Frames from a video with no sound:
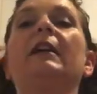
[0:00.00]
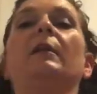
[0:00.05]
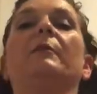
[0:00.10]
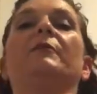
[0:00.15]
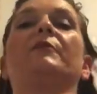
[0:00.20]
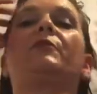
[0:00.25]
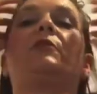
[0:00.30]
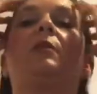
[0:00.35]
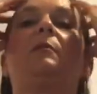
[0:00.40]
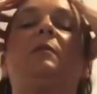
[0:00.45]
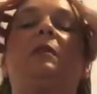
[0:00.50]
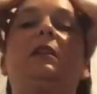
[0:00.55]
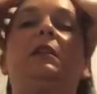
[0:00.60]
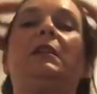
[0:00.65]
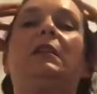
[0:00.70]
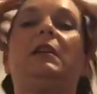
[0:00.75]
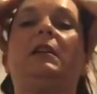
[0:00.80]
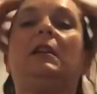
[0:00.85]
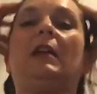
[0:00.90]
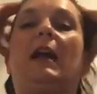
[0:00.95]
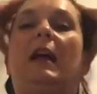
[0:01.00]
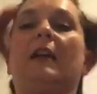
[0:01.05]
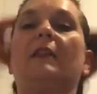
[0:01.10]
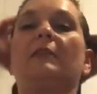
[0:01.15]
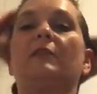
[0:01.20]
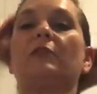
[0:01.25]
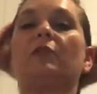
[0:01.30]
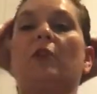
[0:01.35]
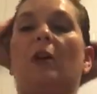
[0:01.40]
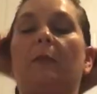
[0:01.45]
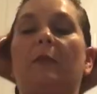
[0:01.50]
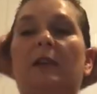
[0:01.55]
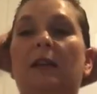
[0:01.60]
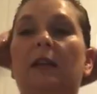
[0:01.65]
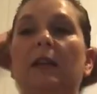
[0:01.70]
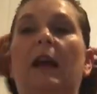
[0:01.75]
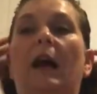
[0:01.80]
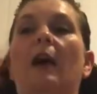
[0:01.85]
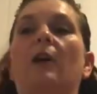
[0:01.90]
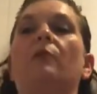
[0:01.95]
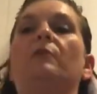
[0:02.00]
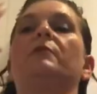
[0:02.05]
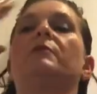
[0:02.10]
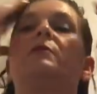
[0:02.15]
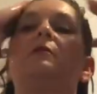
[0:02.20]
I'm scrubbing it in and scrubbing it out,